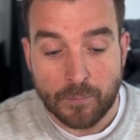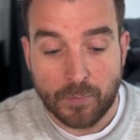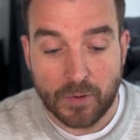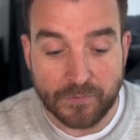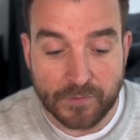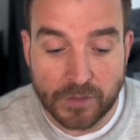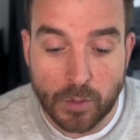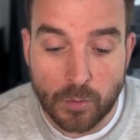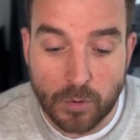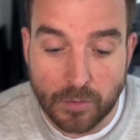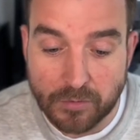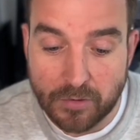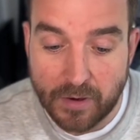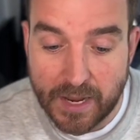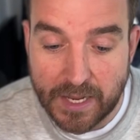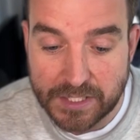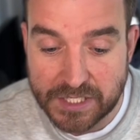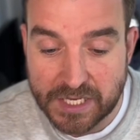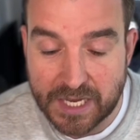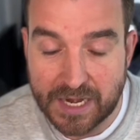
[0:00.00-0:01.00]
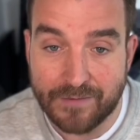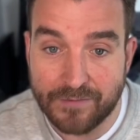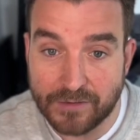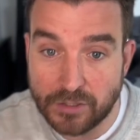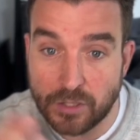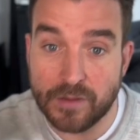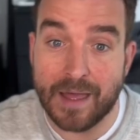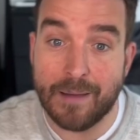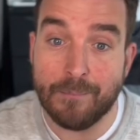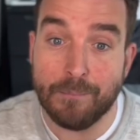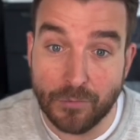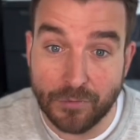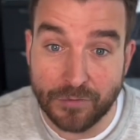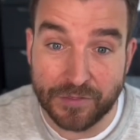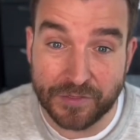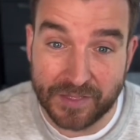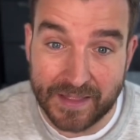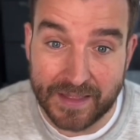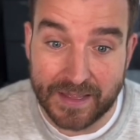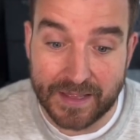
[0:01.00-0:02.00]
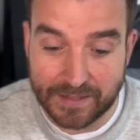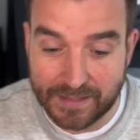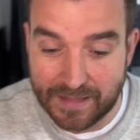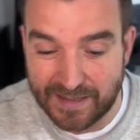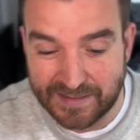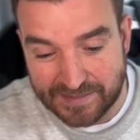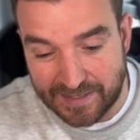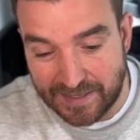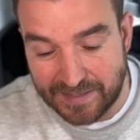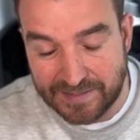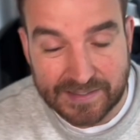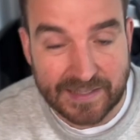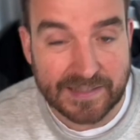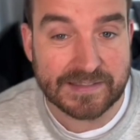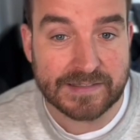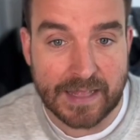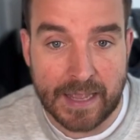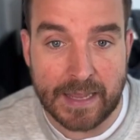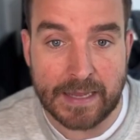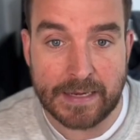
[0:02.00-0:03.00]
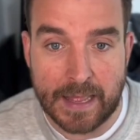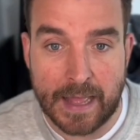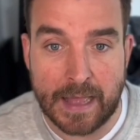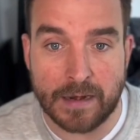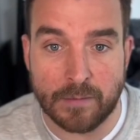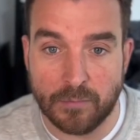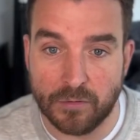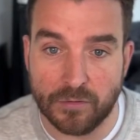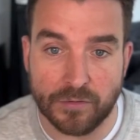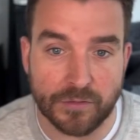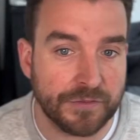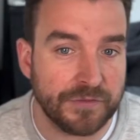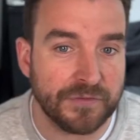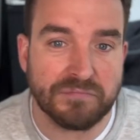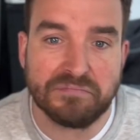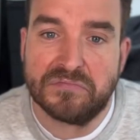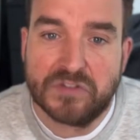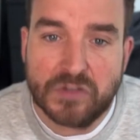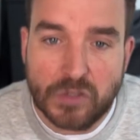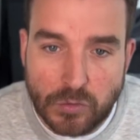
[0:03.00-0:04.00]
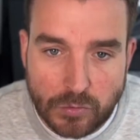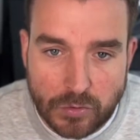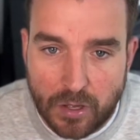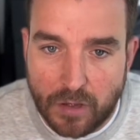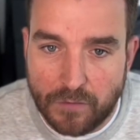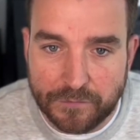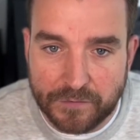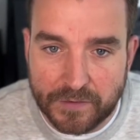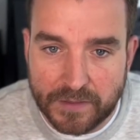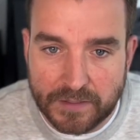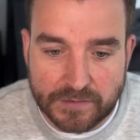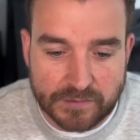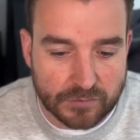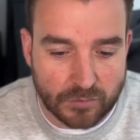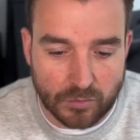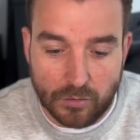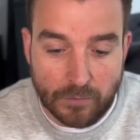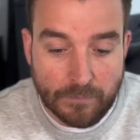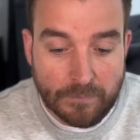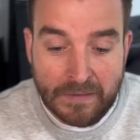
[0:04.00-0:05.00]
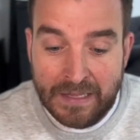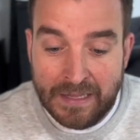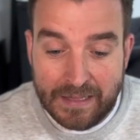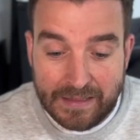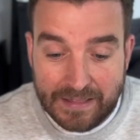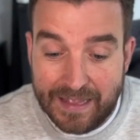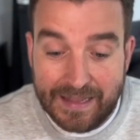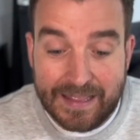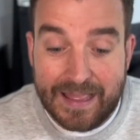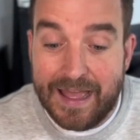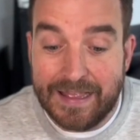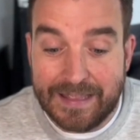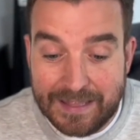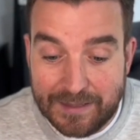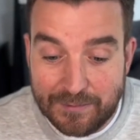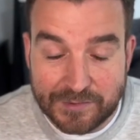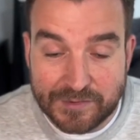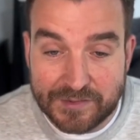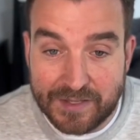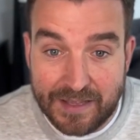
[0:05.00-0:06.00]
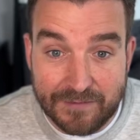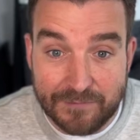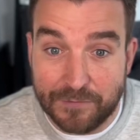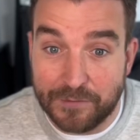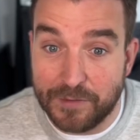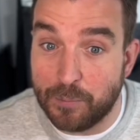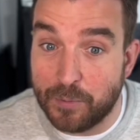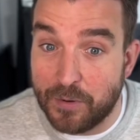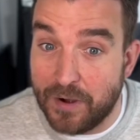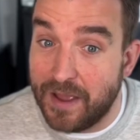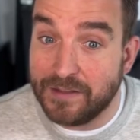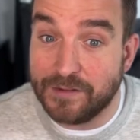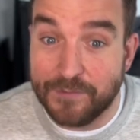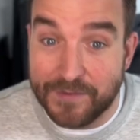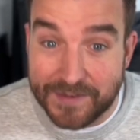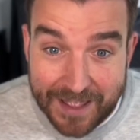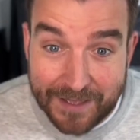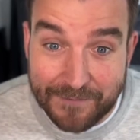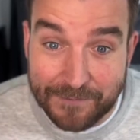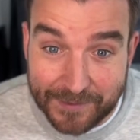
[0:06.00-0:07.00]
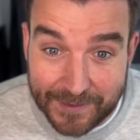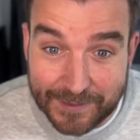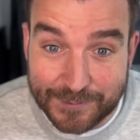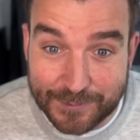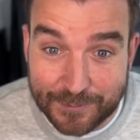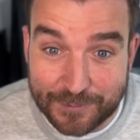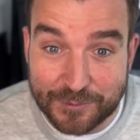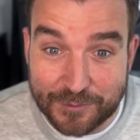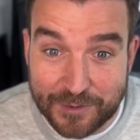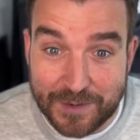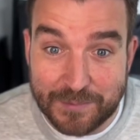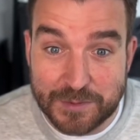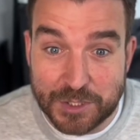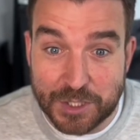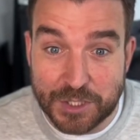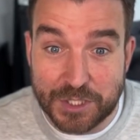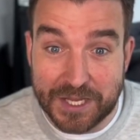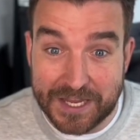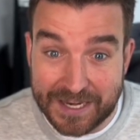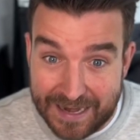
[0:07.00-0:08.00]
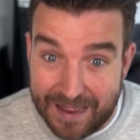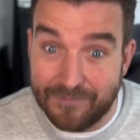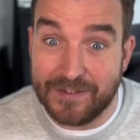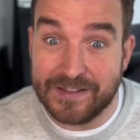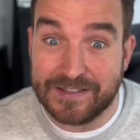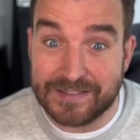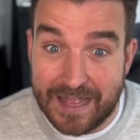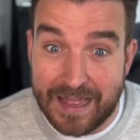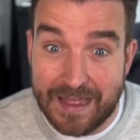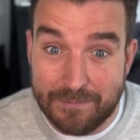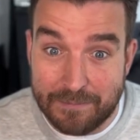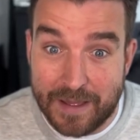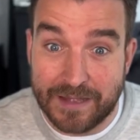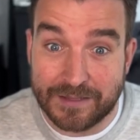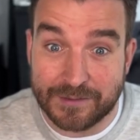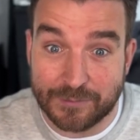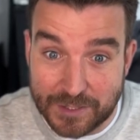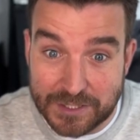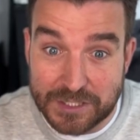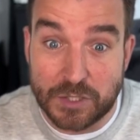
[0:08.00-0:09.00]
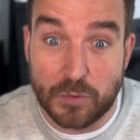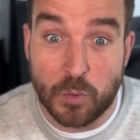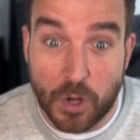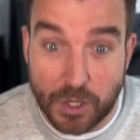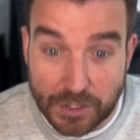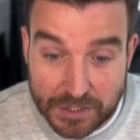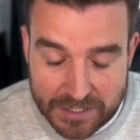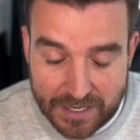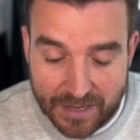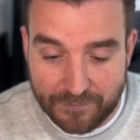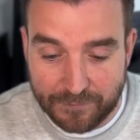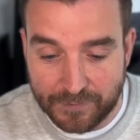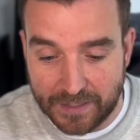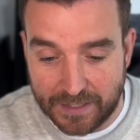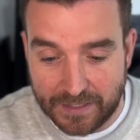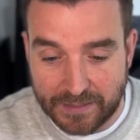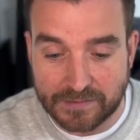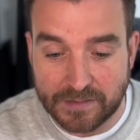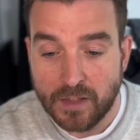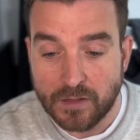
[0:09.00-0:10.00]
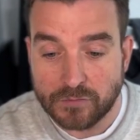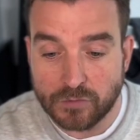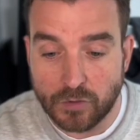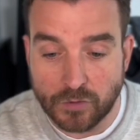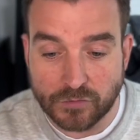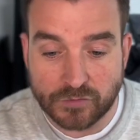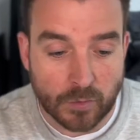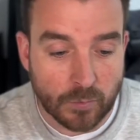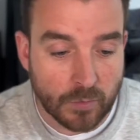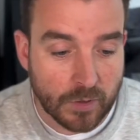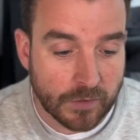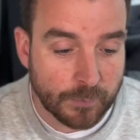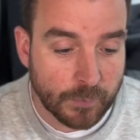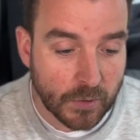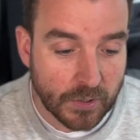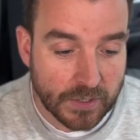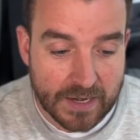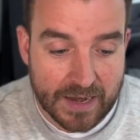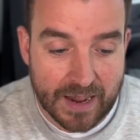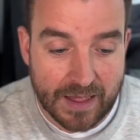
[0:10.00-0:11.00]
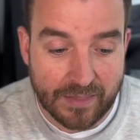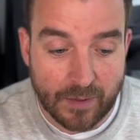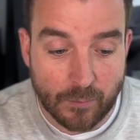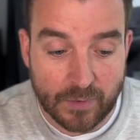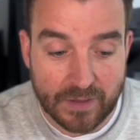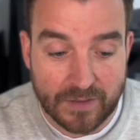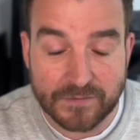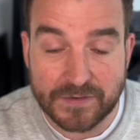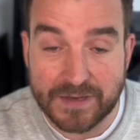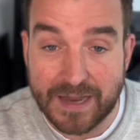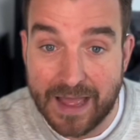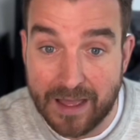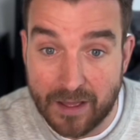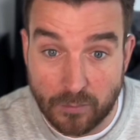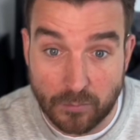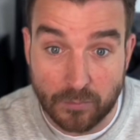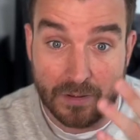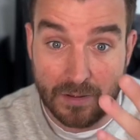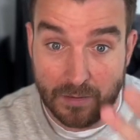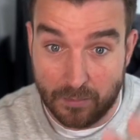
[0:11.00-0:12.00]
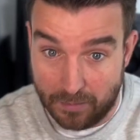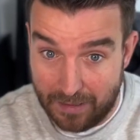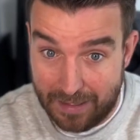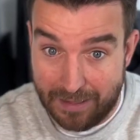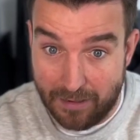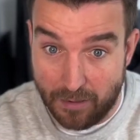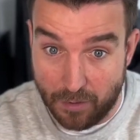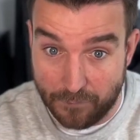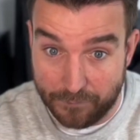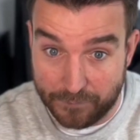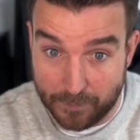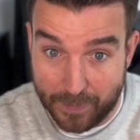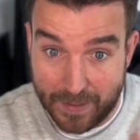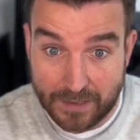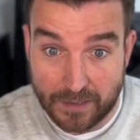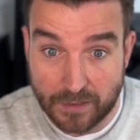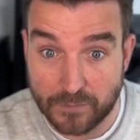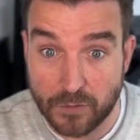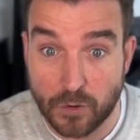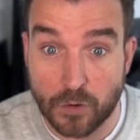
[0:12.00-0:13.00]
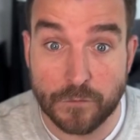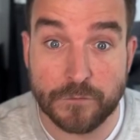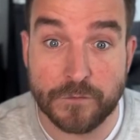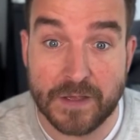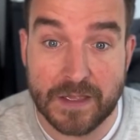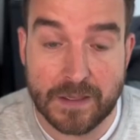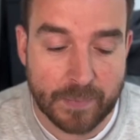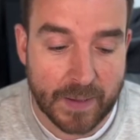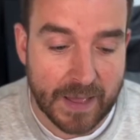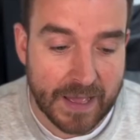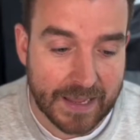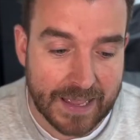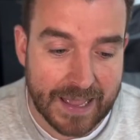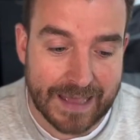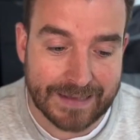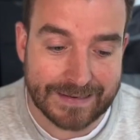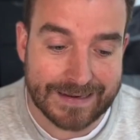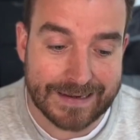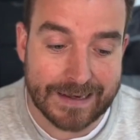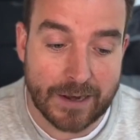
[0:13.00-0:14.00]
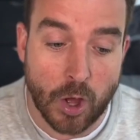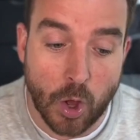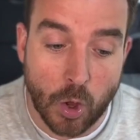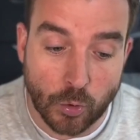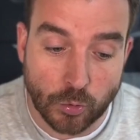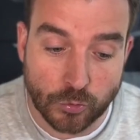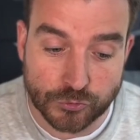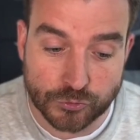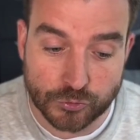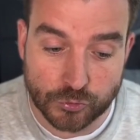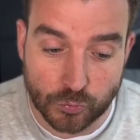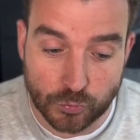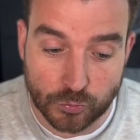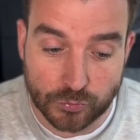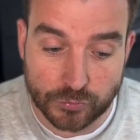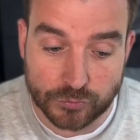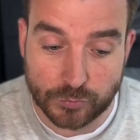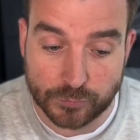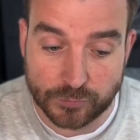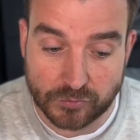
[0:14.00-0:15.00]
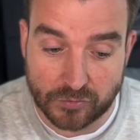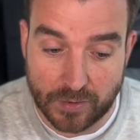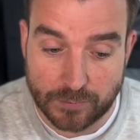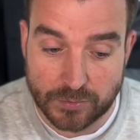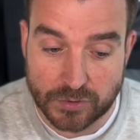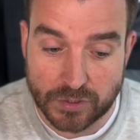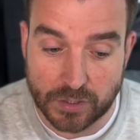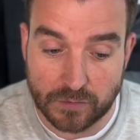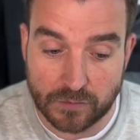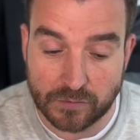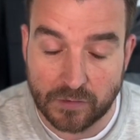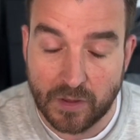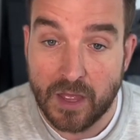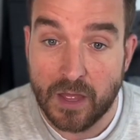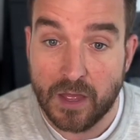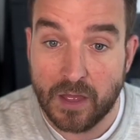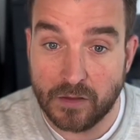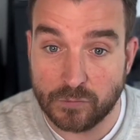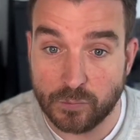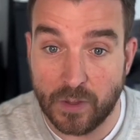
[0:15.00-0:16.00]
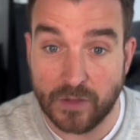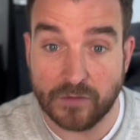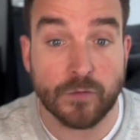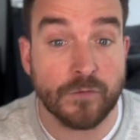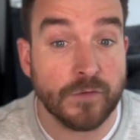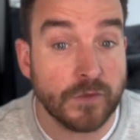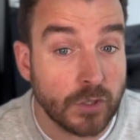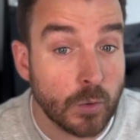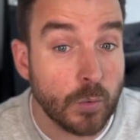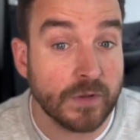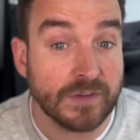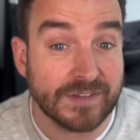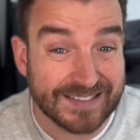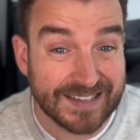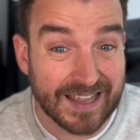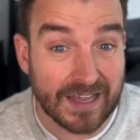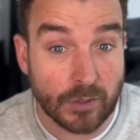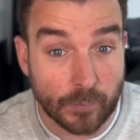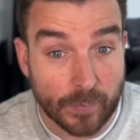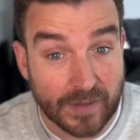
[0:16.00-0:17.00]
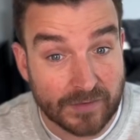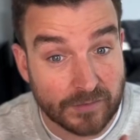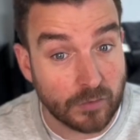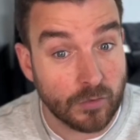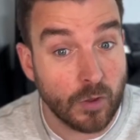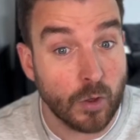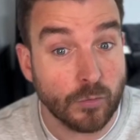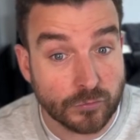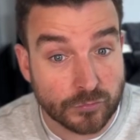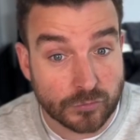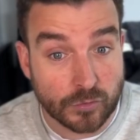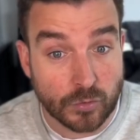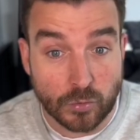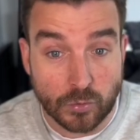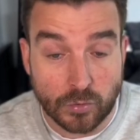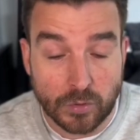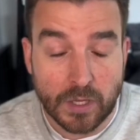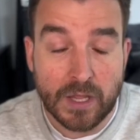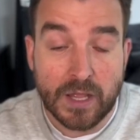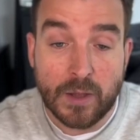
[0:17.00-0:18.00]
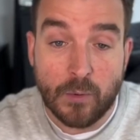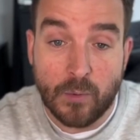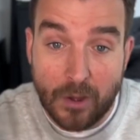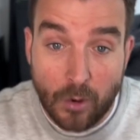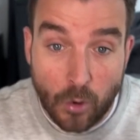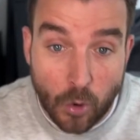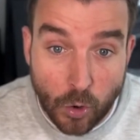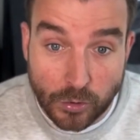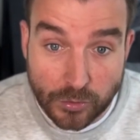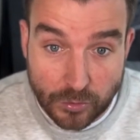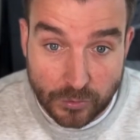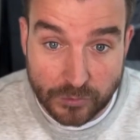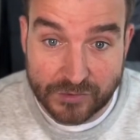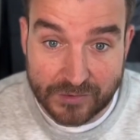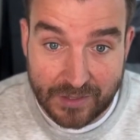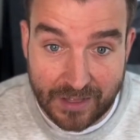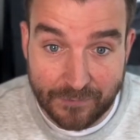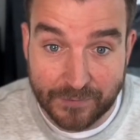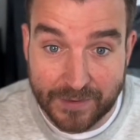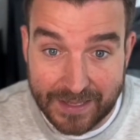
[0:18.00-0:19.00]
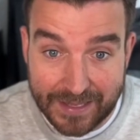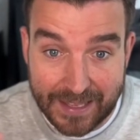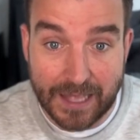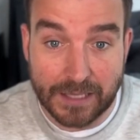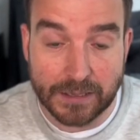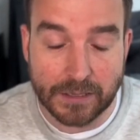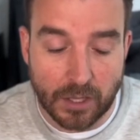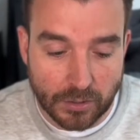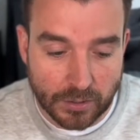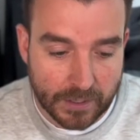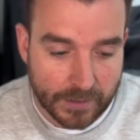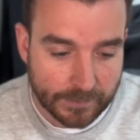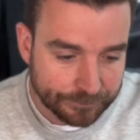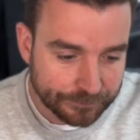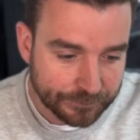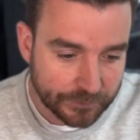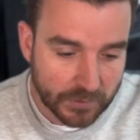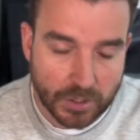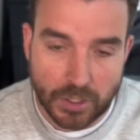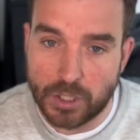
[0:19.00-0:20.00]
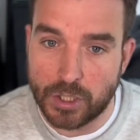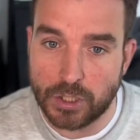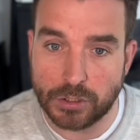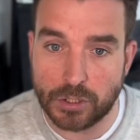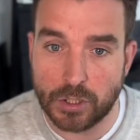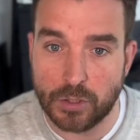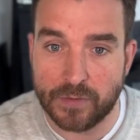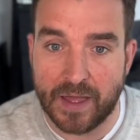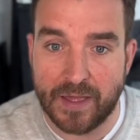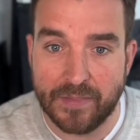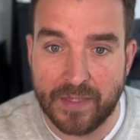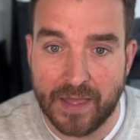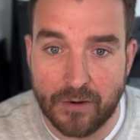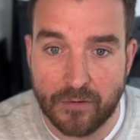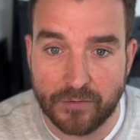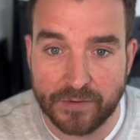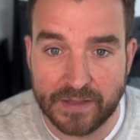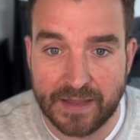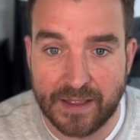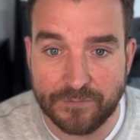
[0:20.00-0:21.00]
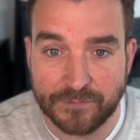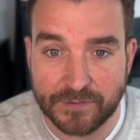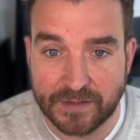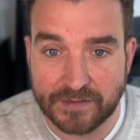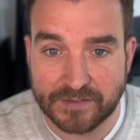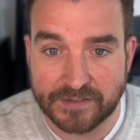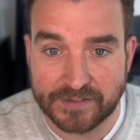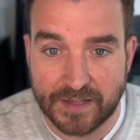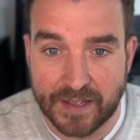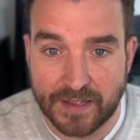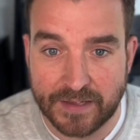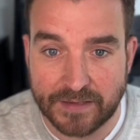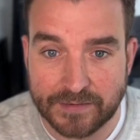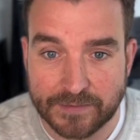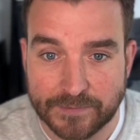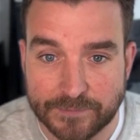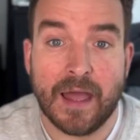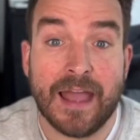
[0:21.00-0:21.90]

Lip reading: But if you do upgrade, you can either do that monthly, and like I say, $6.99 a month, two coffees, or like I keep saying, for the price of a Netflix subscription, you can have your time back to actually watch Netflix. It's also worth pointing out that we have now, off the back of your feedback, added in whole school subscriptions as well. So if you do want to sign up as a whole school where all your staff can get a login, you can do that there on the left hand side.